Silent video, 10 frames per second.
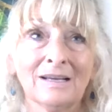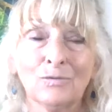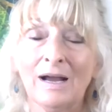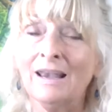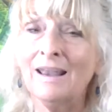
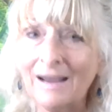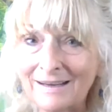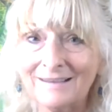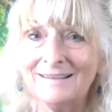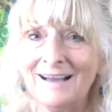quite
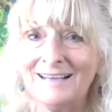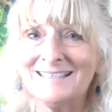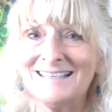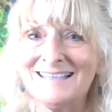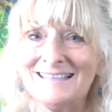like the
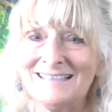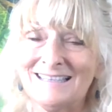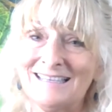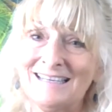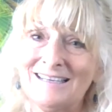idea that
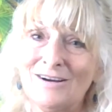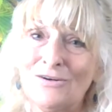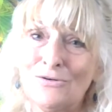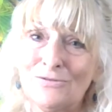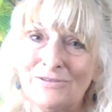the
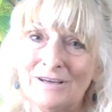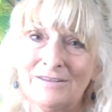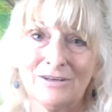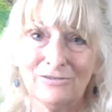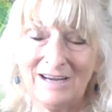author,
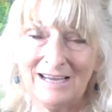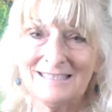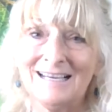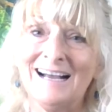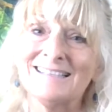the
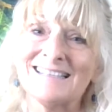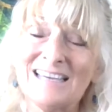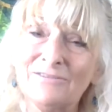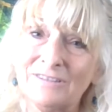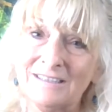creator, has
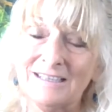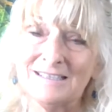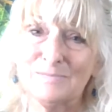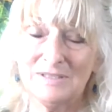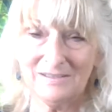given a
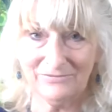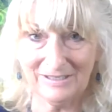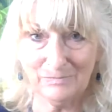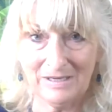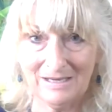
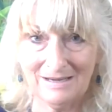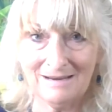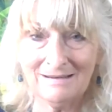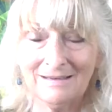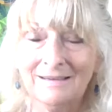specific
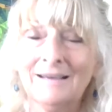meaning.